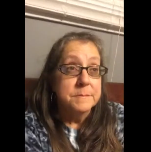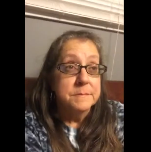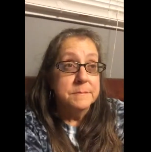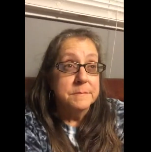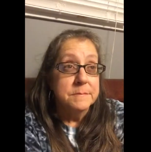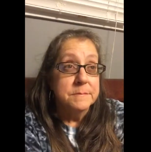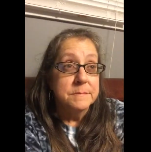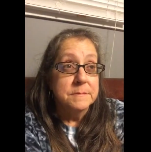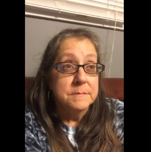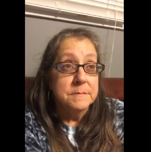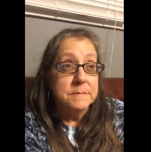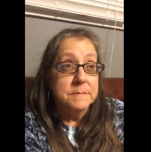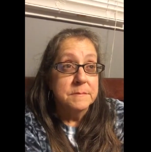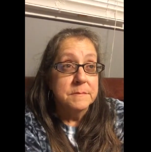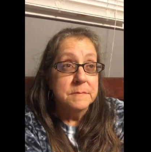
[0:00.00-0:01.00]

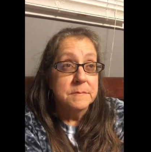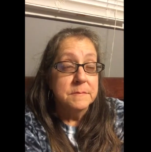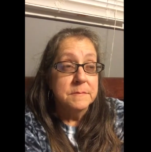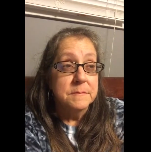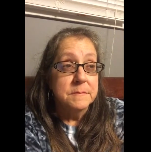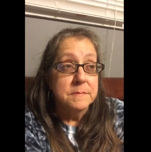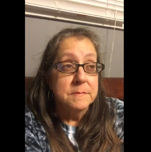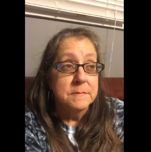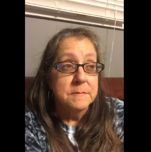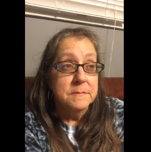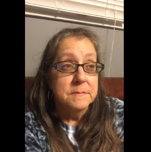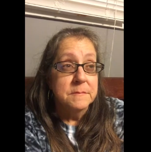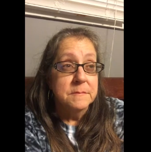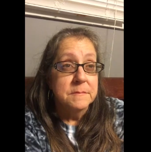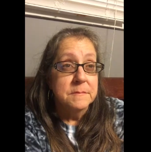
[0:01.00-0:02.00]

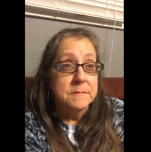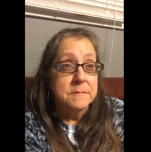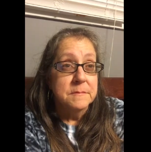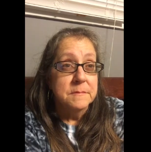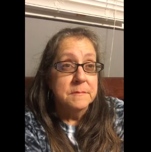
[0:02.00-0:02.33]
Nobody speaks.